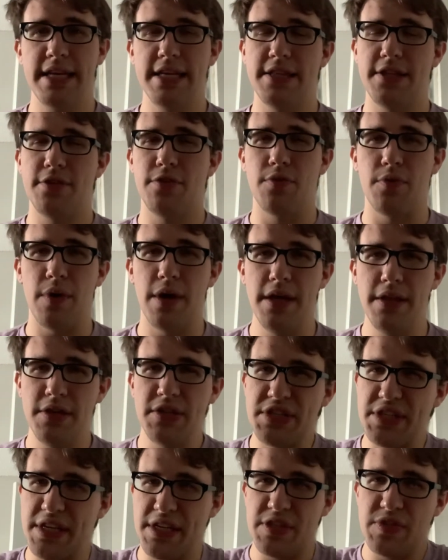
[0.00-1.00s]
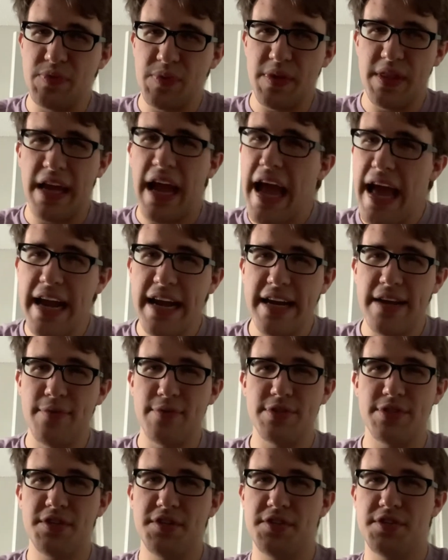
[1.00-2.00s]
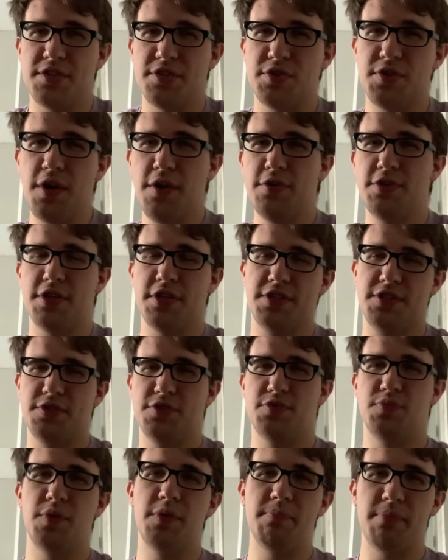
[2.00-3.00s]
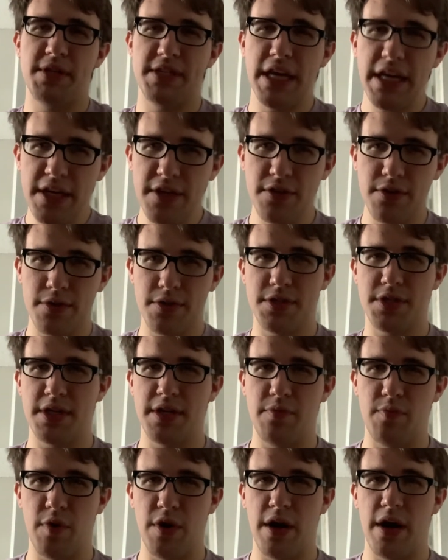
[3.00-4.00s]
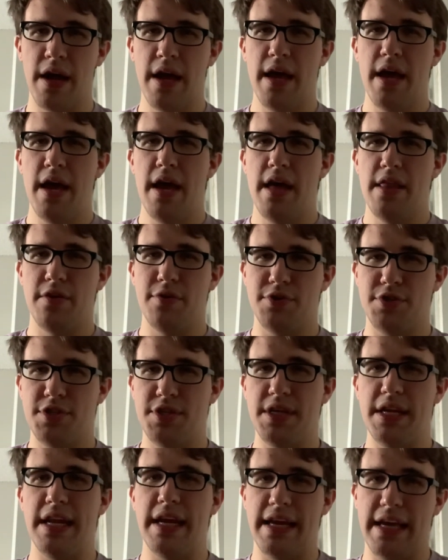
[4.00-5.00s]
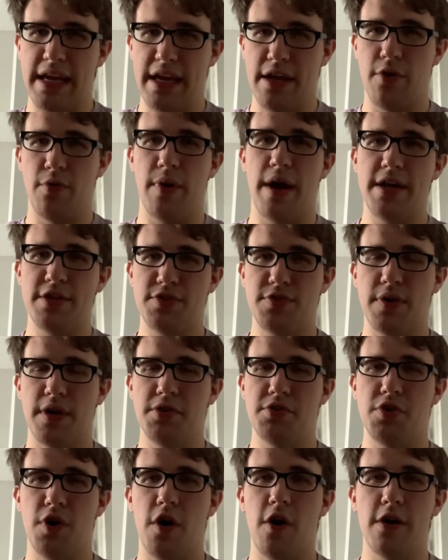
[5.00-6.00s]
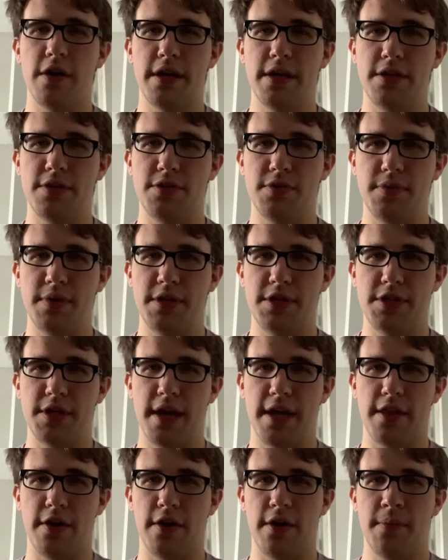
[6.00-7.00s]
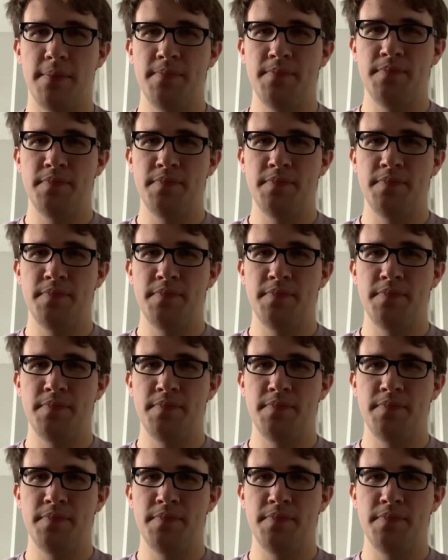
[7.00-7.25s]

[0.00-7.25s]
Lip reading: And then there were other scenes where the editing was just atrocious. There's one particular scene where they're sitting in a restaurant talking to each other.